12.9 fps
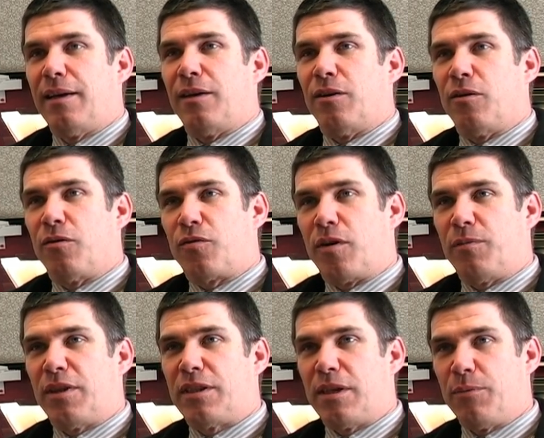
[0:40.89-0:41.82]
you know, from
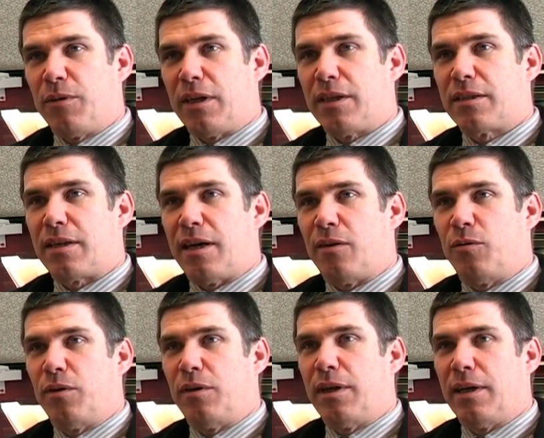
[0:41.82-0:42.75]
the stimulus that
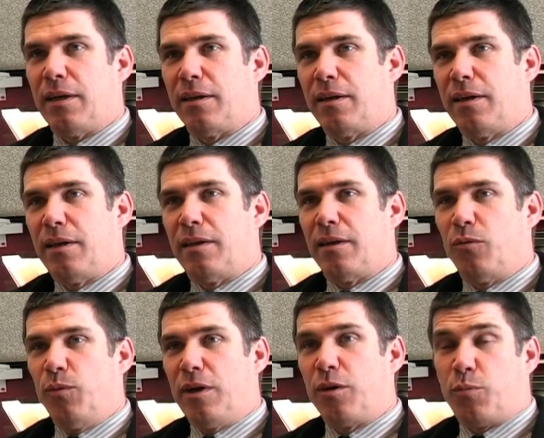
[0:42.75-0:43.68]
would that
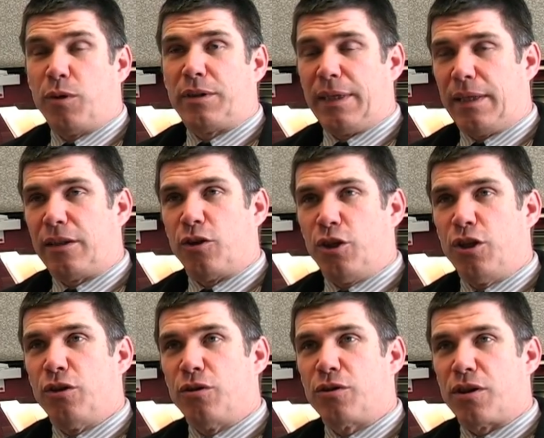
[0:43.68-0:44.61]
we could put to
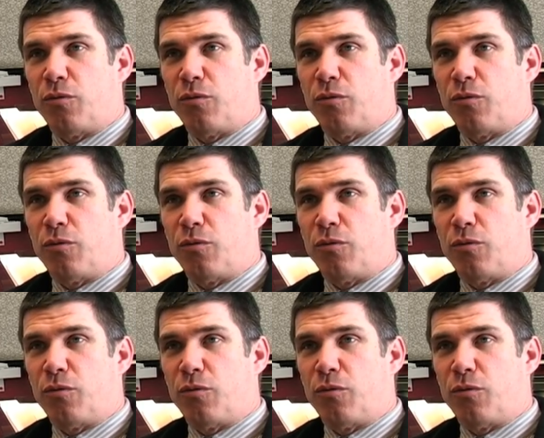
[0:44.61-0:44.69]
use.